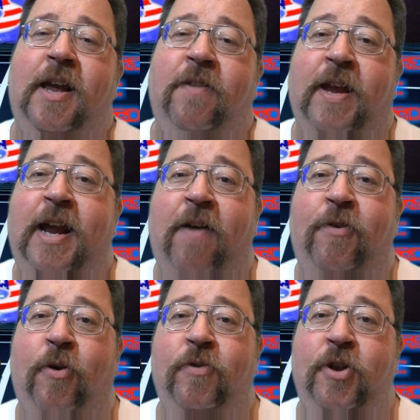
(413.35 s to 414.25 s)
They have
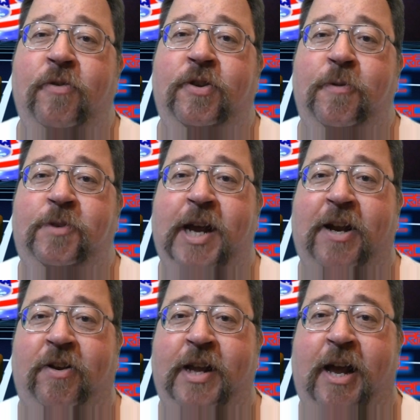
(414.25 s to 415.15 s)
their own YouTube
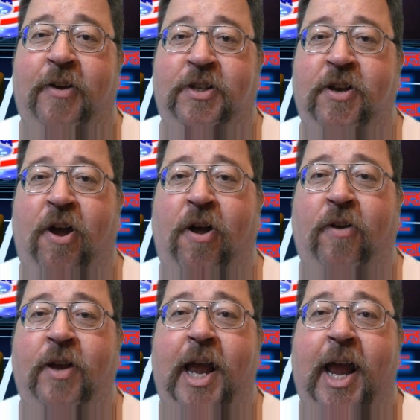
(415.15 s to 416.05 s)
channel now. It's
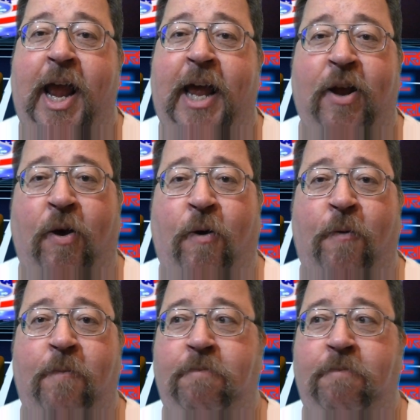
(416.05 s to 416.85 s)
called At Home.